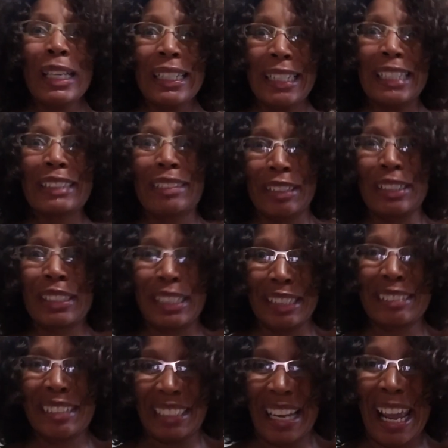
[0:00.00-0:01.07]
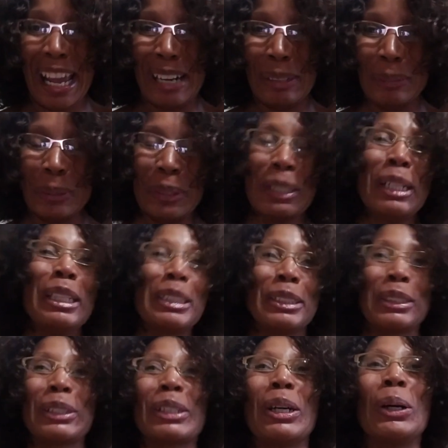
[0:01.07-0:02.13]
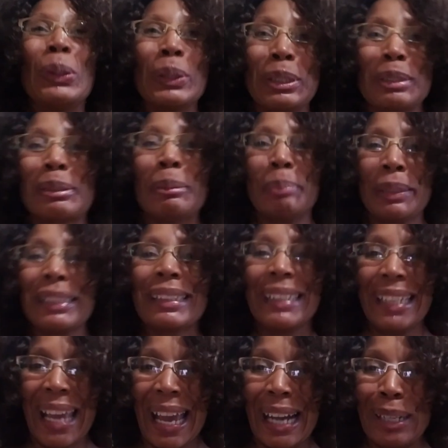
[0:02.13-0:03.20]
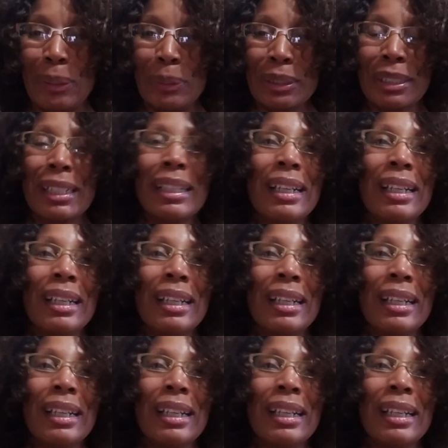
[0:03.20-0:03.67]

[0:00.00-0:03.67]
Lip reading: It took us an hour. Your goal is to beat the hour.